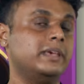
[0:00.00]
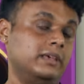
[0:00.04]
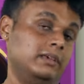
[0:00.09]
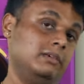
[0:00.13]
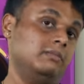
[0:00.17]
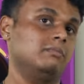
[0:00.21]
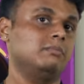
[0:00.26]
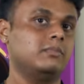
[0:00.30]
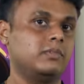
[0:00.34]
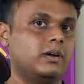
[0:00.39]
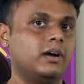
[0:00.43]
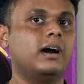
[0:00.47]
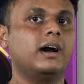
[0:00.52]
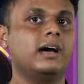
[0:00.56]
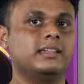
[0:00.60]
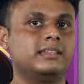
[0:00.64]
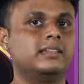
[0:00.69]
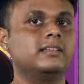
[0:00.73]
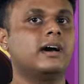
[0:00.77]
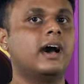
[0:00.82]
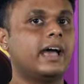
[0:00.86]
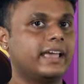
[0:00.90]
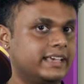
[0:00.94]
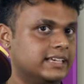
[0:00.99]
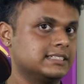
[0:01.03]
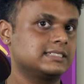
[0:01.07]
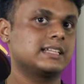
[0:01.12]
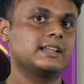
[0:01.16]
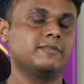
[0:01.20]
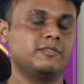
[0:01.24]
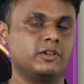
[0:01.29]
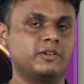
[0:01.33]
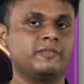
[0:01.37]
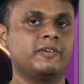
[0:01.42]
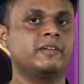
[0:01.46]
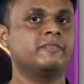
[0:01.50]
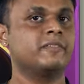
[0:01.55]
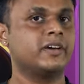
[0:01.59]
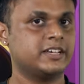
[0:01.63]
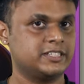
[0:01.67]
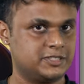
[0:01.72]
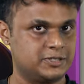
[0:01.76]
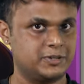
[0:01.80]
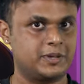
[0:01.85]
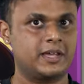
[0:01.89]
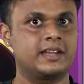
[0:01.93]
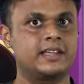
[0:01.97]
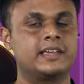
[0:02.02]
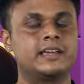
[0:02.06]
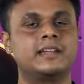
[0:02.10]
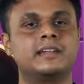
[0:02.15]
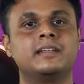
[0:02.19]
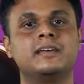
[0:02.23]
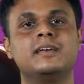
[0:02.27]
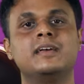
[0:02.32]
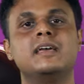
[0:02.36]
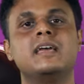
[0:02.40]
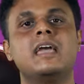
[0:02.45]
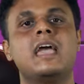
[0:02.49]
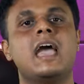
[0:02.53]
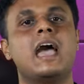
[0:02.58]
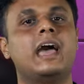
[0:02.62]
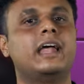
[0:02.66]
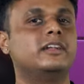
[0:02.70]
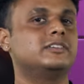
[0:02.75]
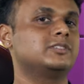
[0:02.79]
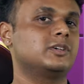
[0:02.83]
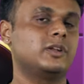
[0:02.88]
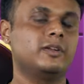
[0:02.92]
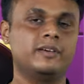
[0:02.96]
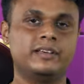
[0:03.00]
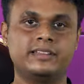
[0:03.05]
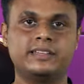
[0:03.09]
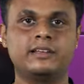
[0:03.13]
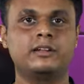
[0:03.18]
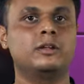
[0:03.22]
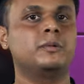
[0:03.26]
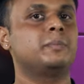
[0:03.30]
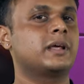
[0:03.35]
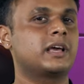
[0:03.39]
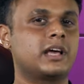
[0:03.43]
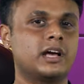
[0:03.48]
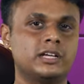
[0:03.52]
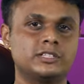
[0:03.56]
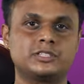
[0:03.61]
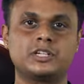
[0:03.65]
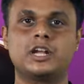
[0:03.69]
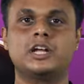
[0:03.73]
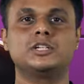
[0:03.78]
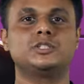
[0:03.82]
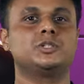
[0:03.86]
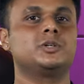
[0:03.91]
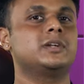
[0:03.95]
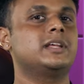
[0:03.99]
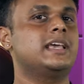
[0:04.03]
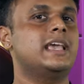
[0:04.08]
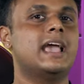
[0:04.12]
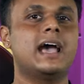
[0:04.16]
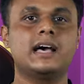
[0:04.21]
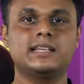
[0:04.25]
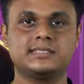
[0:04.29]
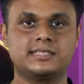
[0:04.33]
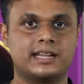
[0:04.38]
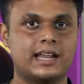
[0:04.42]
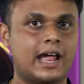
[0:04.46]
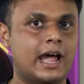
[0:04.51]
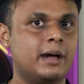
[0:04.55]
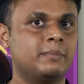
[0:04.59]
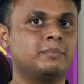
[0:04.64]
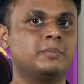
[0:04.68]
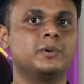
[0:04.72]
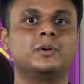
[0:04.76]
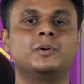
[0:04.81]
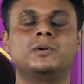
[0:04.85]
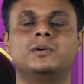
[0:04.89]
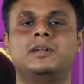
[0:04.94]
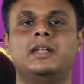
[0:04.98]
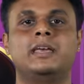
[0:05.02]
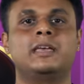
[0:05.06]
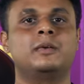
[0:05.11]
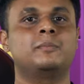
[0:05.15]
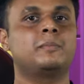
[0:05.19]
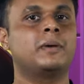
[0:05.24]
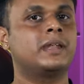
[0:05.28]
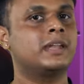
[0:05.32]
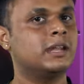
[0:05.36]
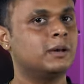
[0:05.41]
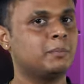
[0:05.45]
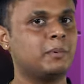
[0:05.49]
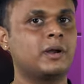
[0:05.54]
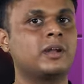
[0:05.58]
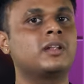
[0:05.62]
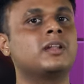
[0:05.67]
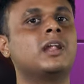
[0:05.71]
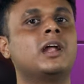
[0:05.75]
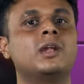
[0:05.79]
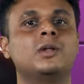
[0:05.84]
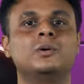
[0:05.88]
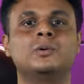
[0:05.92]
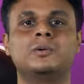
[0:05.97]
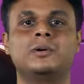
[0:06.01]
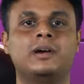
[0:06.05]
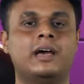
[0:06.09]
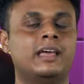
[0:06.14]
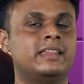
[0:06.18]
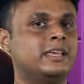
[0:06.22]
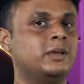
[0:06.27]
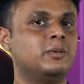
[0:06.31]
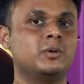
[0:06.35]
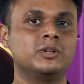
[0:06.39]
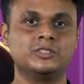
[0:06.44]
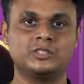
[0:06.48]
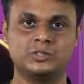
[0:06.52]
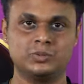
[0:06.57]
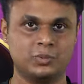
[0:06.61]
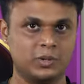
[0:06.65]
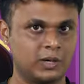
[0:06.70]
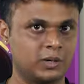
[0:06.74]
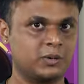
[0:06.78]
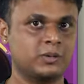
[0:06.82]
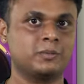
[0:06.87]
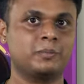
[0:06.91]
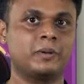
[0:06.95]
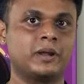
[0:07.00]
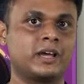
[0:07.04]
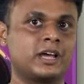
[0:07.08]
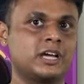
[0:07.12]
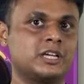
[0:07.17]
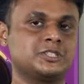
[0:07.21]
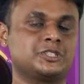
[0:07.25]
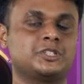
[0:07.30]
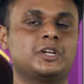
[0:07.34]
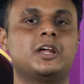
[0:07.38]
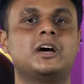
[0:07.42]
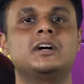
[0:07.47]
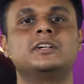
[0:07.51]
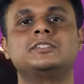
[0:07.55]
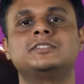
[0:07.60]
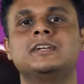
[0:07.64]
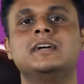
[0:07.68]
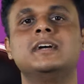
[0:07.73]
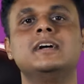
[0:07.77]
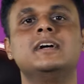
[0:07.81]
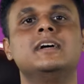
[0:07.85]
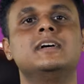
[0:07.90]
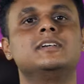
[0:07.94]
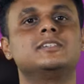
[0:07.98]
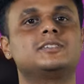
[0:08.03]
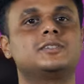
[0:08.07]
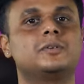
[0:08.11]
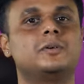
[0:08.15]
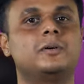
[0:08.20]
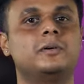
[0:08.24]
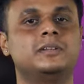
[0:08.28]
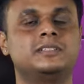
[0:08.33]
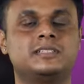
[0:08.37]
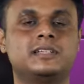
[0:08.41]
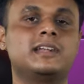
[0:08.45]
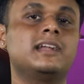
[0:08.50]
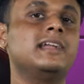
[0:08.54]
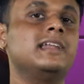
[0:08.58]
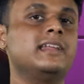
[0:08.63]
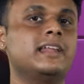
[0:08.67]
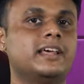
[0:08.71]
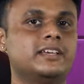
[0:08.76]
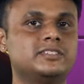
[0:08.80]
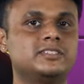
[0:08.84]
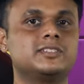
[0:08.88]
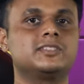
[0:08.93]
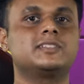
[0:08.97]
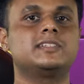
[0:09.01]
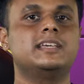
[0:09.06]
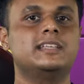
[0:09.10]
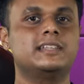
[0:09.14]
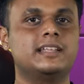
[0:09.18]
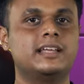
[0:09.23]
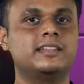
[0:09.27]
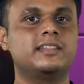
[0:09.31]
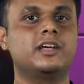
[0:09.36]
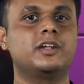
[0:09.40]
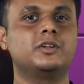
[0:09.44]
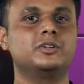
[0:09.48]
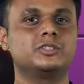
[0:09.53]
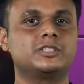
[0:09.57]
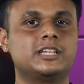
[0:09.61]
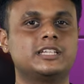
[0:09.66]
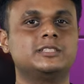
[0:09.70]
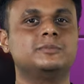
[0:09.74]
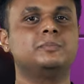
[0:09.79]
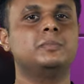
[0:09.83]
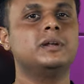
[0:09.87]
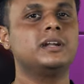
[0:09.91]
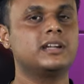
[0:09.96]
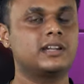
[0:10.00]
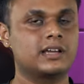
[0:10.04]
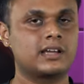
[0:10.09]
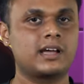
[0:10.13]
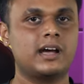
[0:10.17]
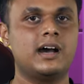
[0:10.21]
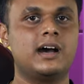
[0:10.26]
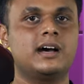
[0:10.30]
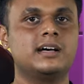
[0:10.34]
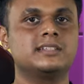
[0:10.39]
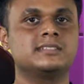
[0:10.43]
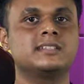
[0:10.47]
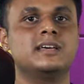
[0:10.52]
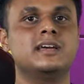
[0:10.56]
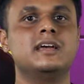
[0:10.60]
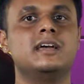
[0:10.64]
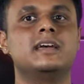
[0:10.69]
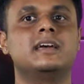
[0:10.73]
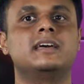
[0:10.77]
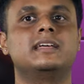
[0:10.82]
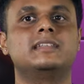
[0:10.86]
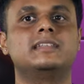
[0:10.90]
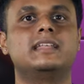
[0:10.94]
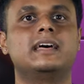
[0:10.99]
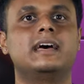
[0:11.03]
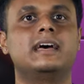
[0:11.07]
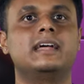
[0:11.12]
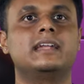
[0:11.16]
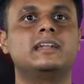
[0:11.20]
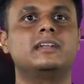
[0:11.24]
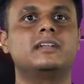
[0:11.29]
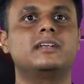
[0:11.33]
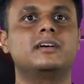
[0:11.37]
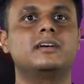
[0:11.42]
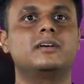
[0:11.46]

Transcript: be at the highest level of advice you can get. And solavetala Prakash Raj already, he has a rapport, like if enna padanalo I think he wants to work with Prakash Raj. So it's really nice to see that Dhanush has built a cast that